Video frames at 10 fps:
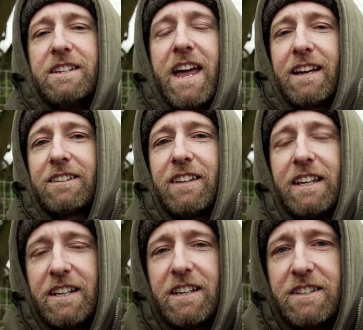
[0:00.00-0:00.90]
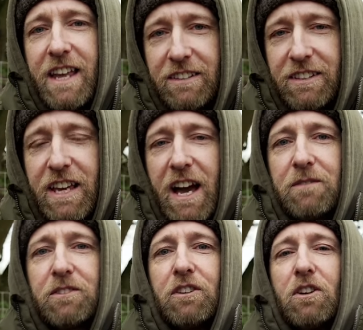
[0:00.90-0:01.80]
next thing, next thing you
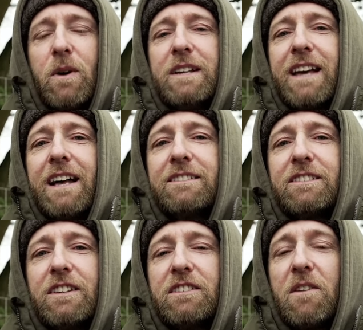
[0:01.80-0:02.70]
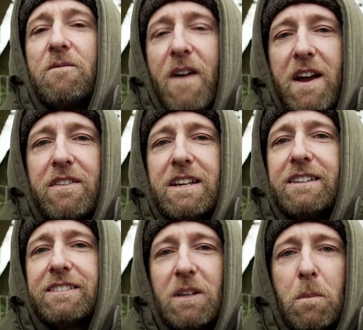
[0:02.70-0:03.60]
have to do is answer this
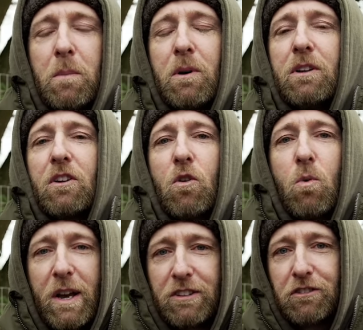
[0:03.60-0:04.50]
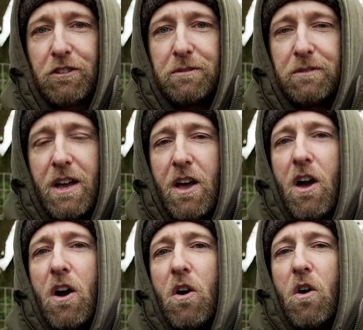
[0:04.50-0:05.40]
very simple question.
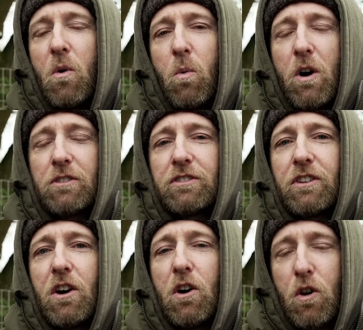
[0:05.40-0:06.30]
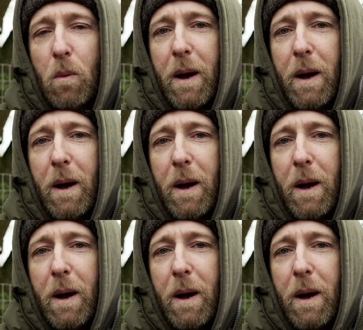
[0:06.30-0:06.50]
What hook